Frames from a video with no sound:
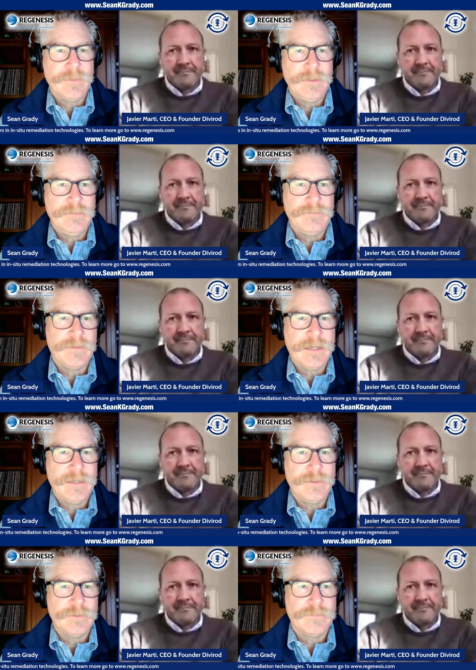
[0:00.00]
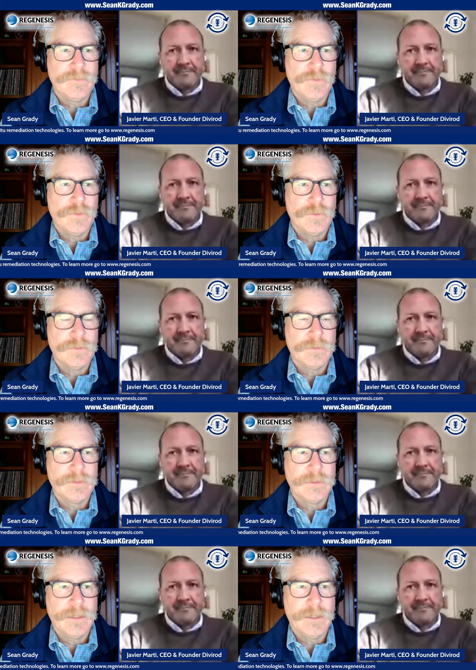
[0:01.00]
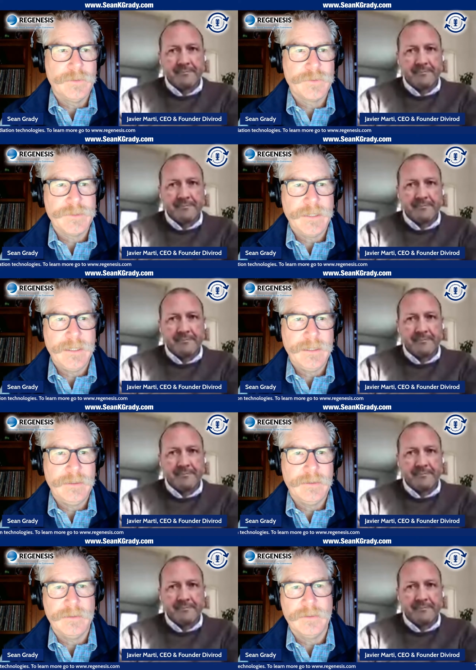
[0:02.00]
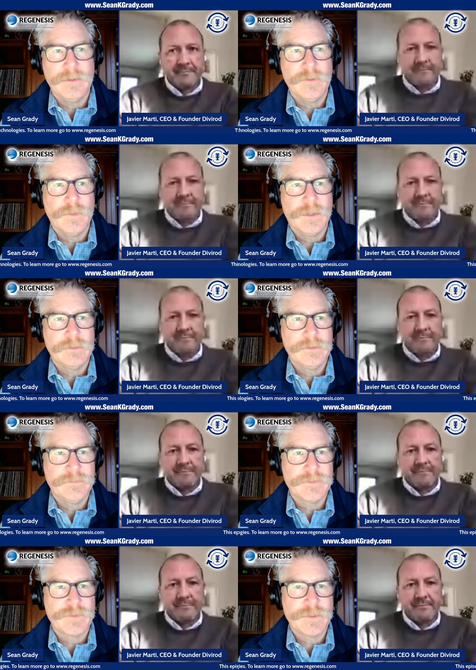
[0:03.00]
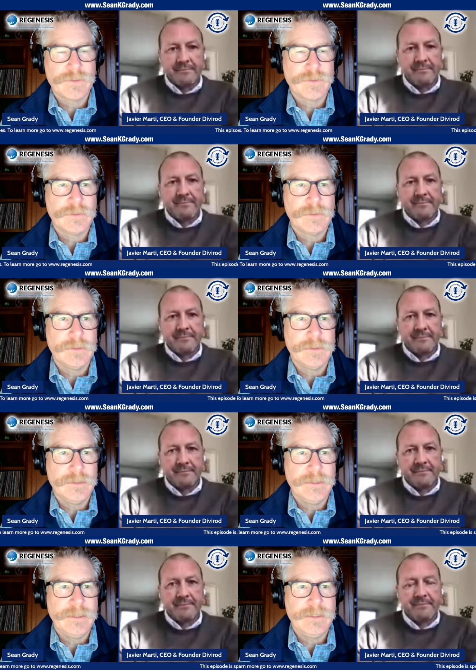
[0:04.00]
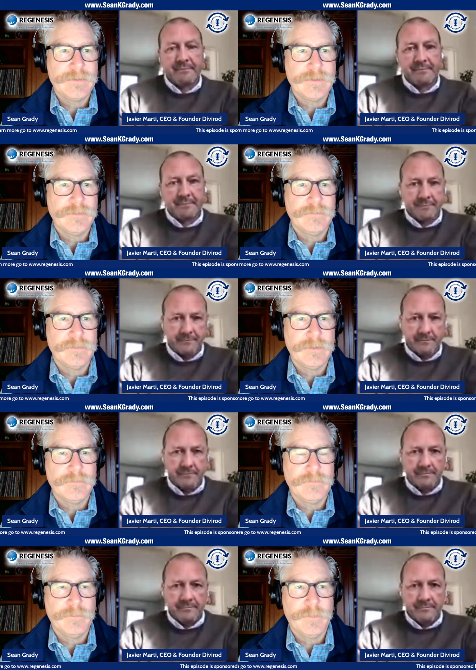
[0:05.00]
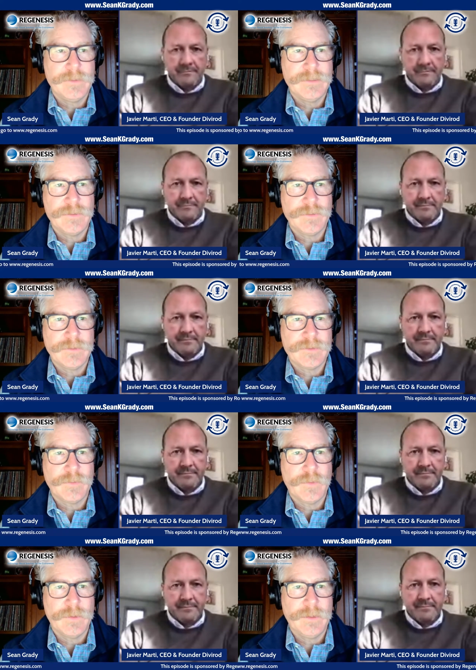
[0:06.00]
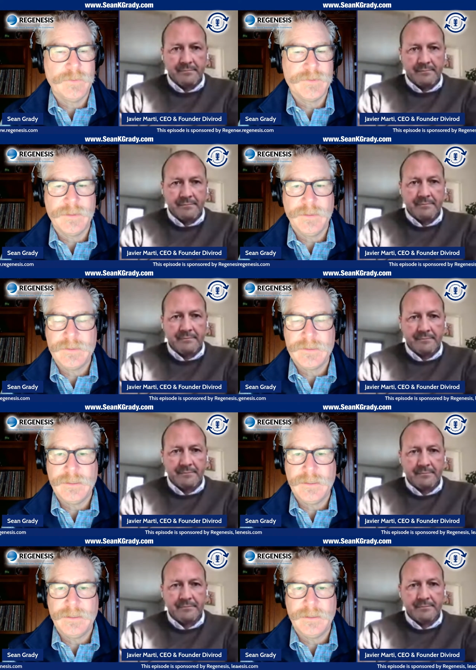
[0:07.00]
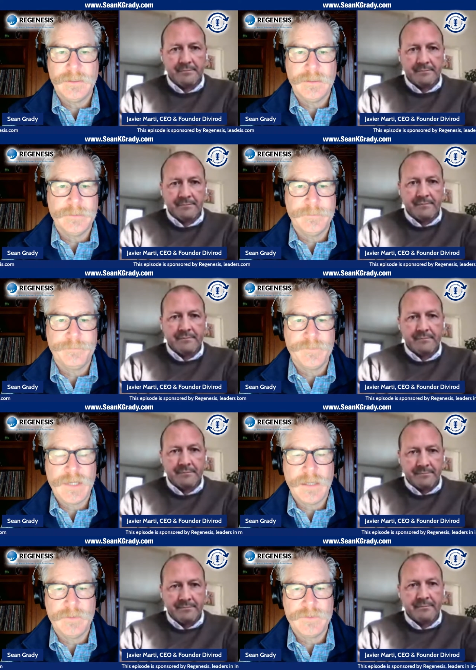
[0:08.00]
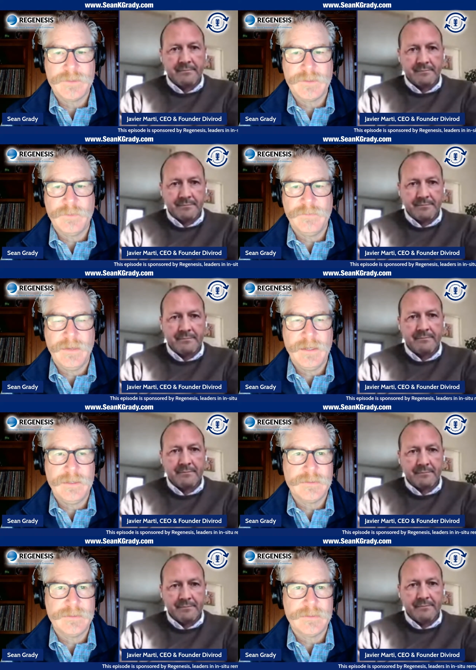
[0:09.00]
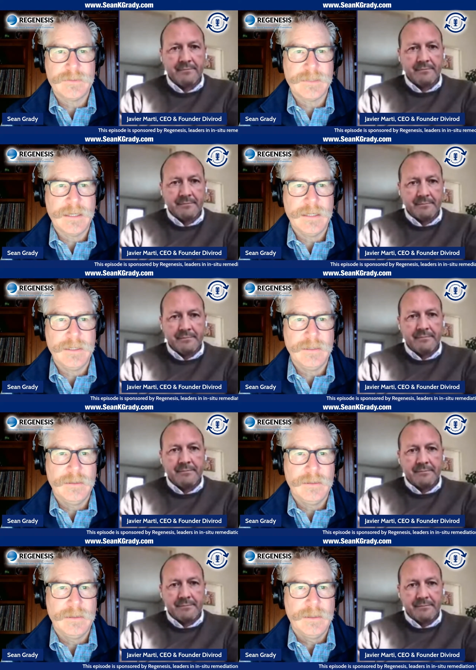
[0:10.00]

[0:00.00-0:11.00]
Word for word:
Speaker 1: going to be vital for understanding our, our water infrastructure and the needs of. Uh, potentially supporting resiliency uh, challenges that we face in society.